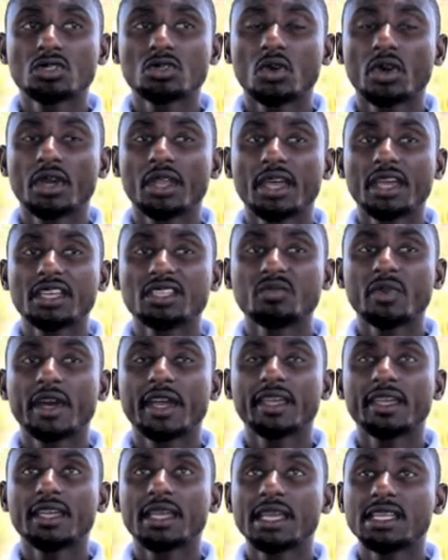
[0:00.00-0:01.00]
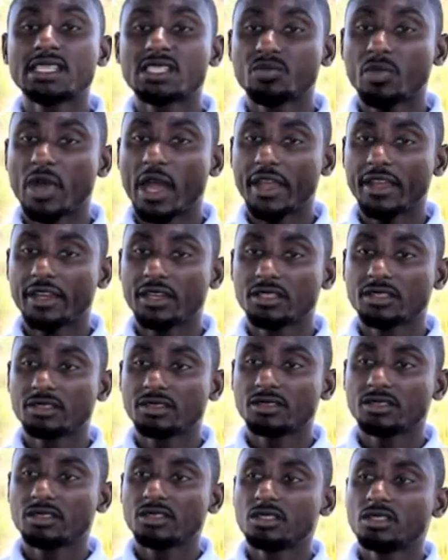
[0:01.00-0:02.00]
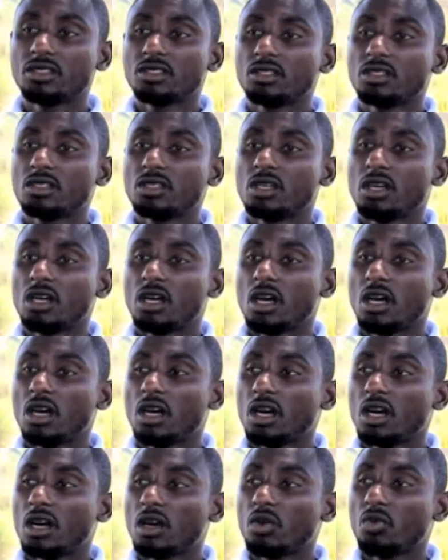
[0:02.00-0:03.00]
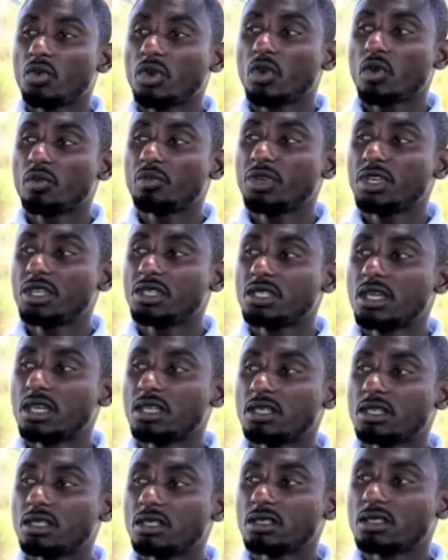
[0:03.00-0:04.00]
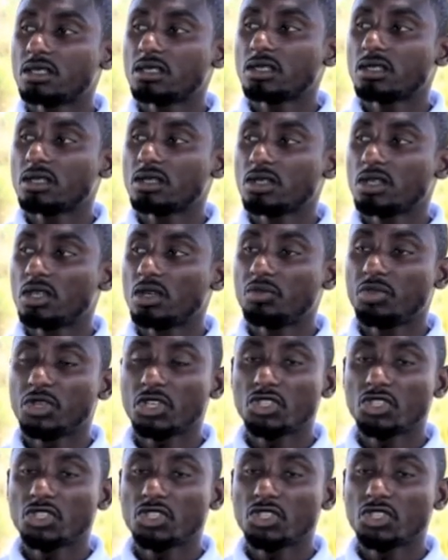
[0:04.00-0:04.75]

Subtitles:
was organized by Inspire. We competed in